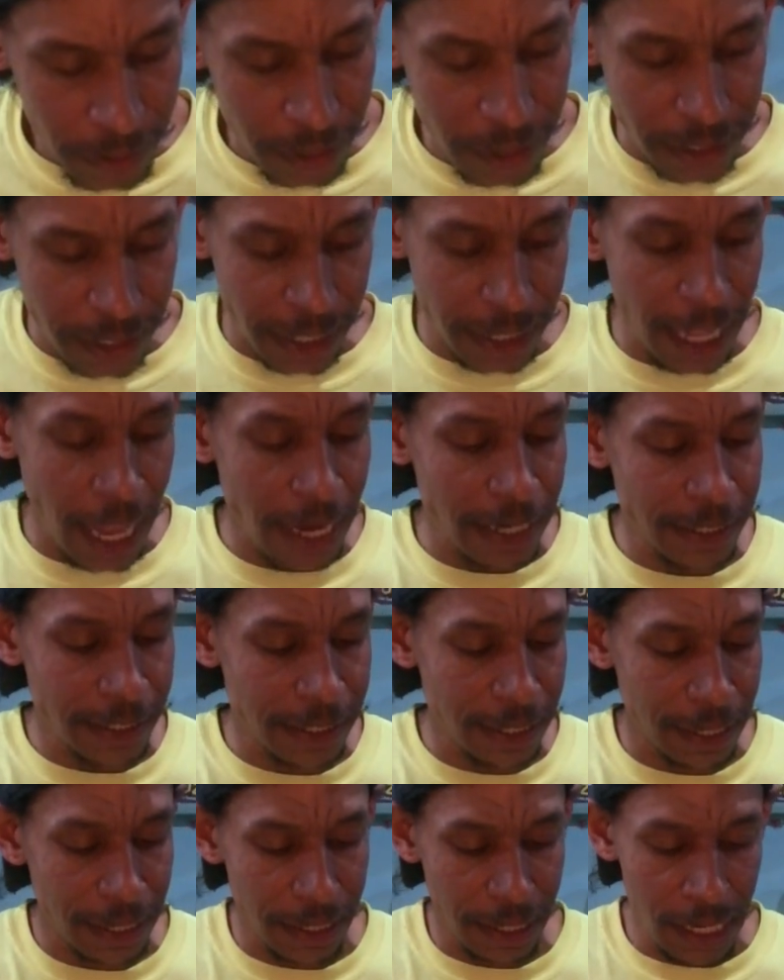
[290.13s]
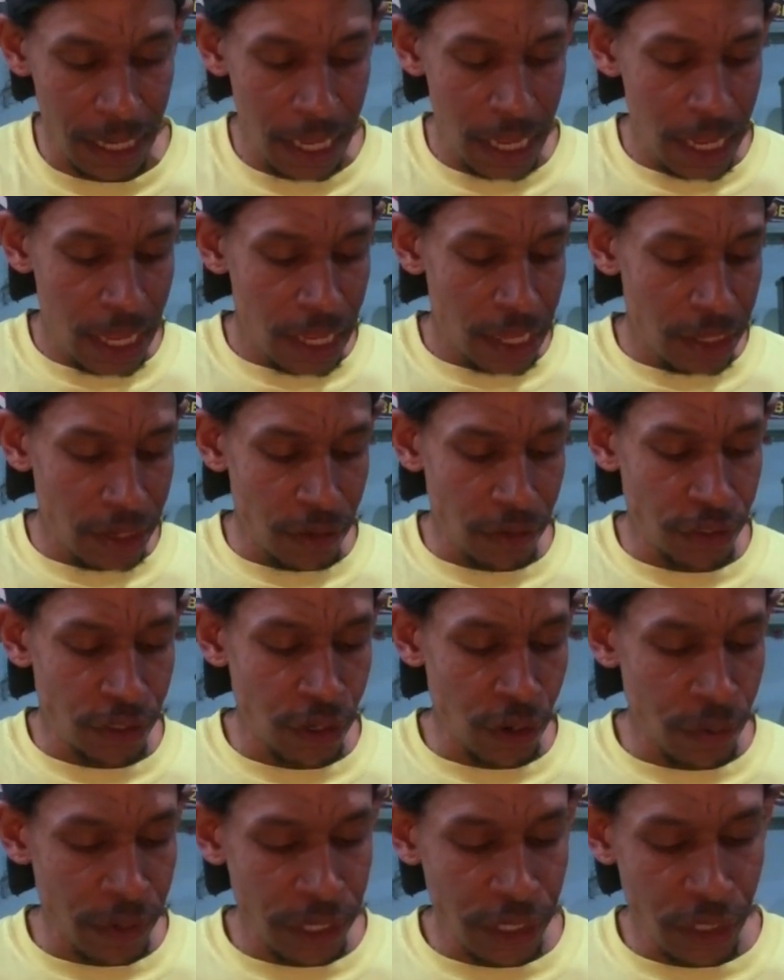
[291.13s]
Set that aside.
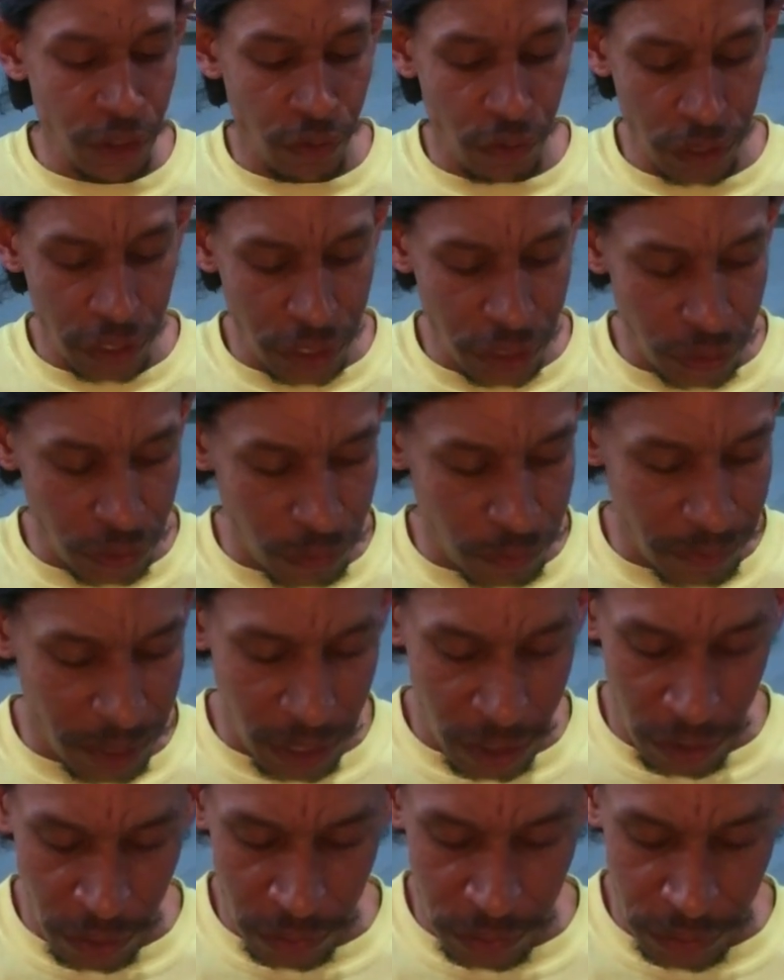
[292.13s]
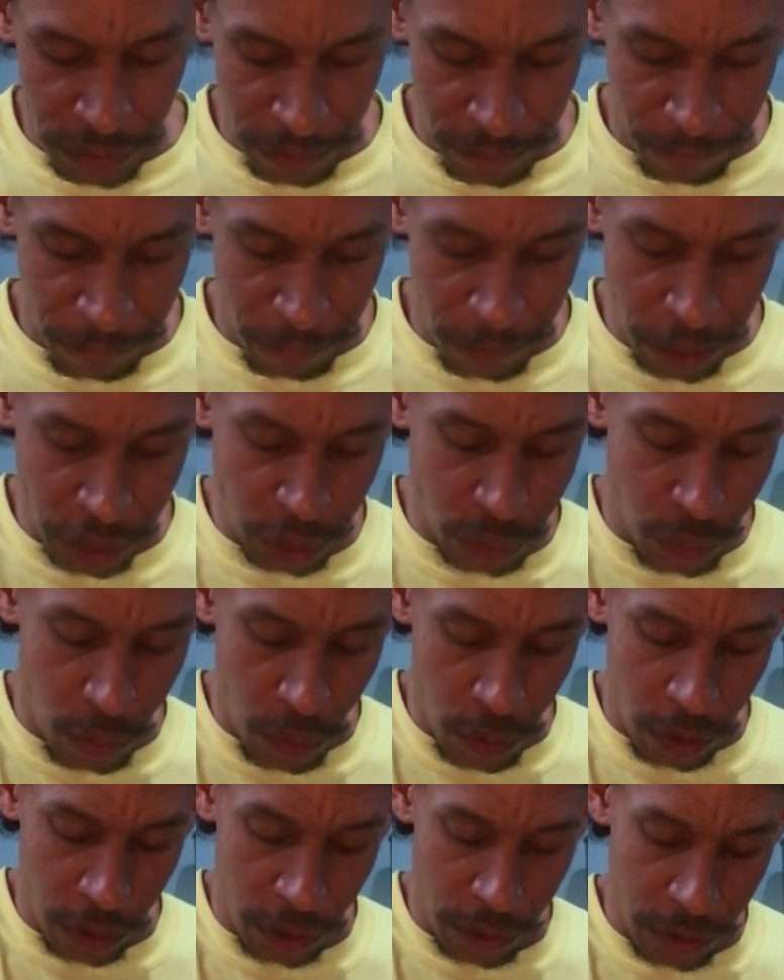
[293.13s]
Yo-Zuri's Crystal Minnow's
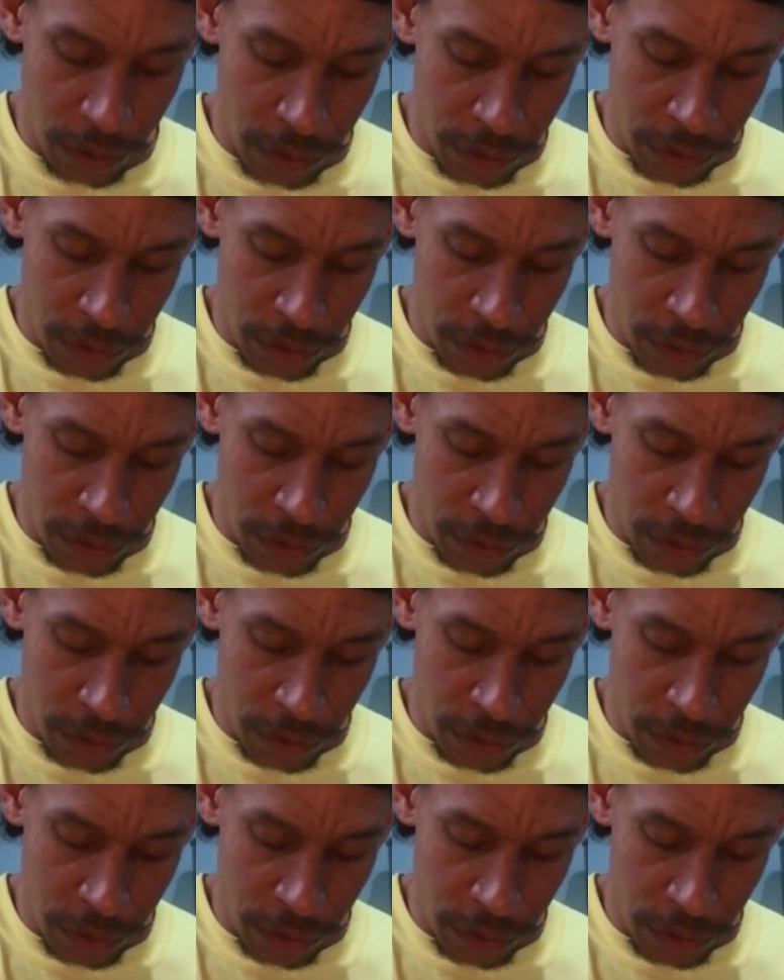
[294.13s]
Freshwater.